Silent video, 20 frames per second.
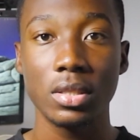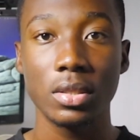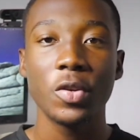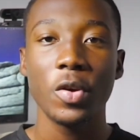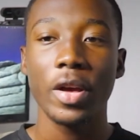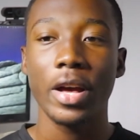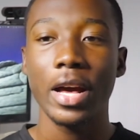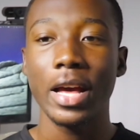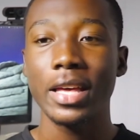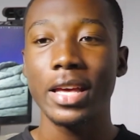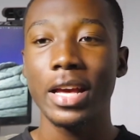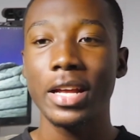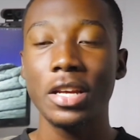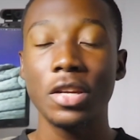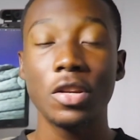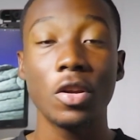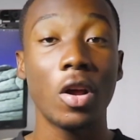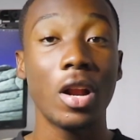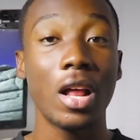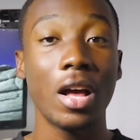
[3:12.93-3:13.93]
So you can get
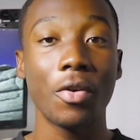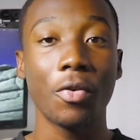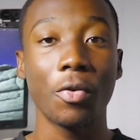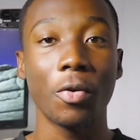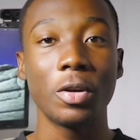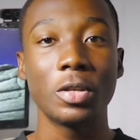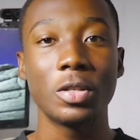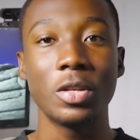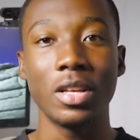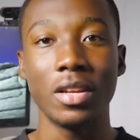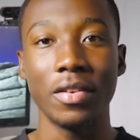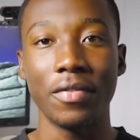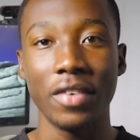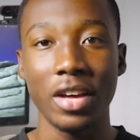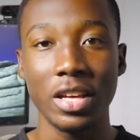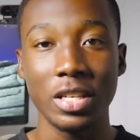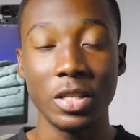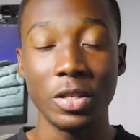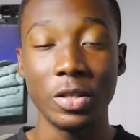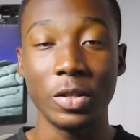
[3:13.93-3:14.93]
it all across your
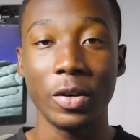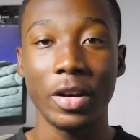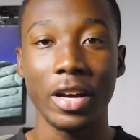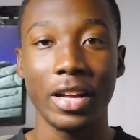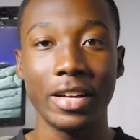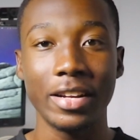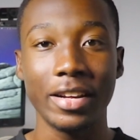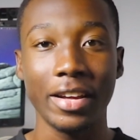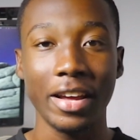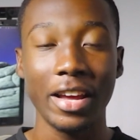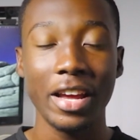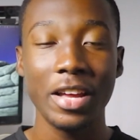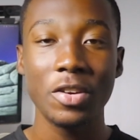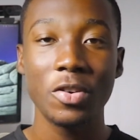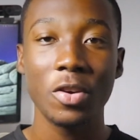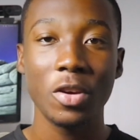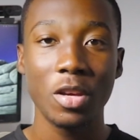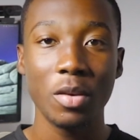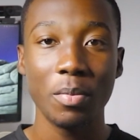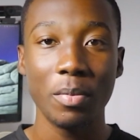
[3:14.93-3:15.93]
devices. You can create
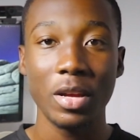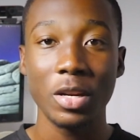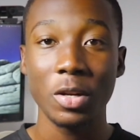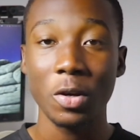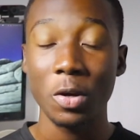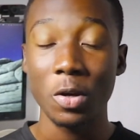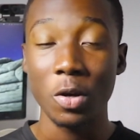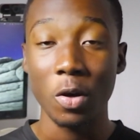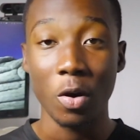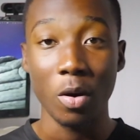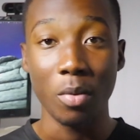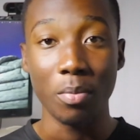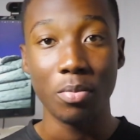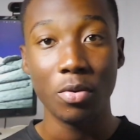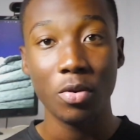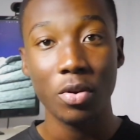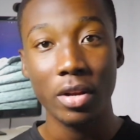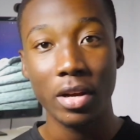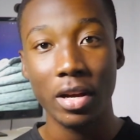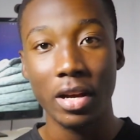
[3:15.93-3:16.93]
document on your
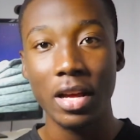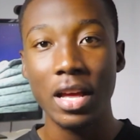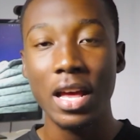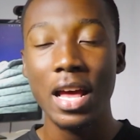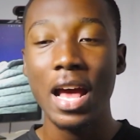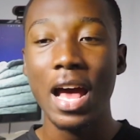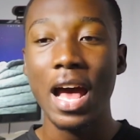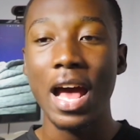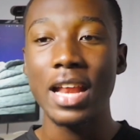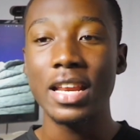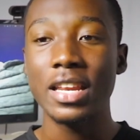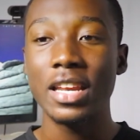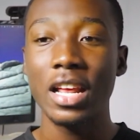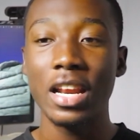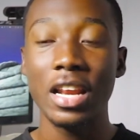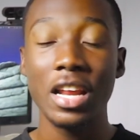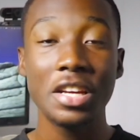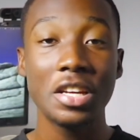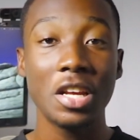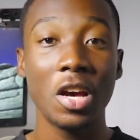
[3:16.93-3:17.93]
computer and then
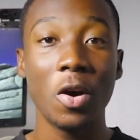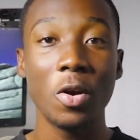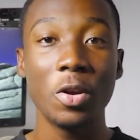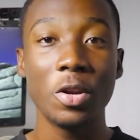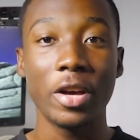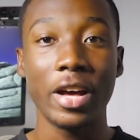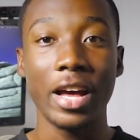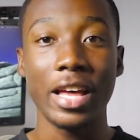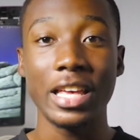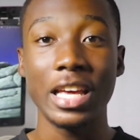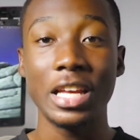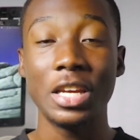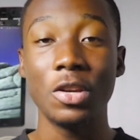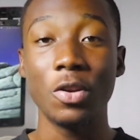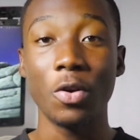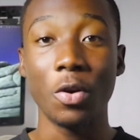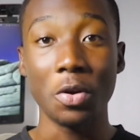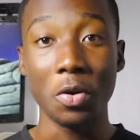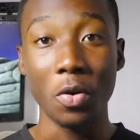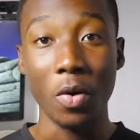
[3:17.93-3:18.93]
later on you can get it
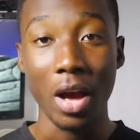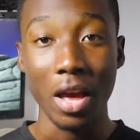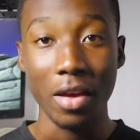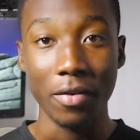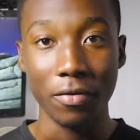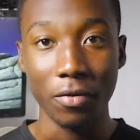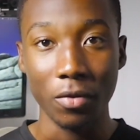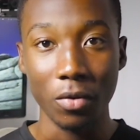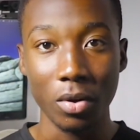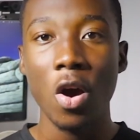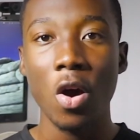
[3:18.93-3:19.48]
on your iPhone.